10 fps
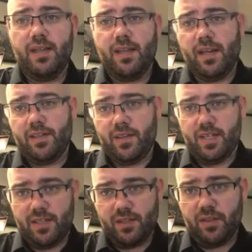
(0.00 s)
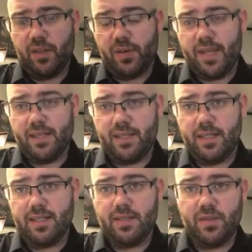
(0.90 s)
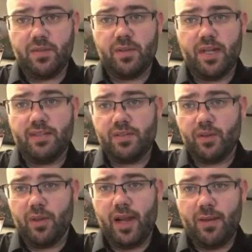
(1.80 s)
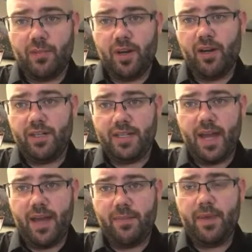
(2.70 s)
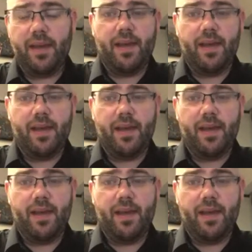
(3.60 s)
You can easily locate these utilizing your library tab.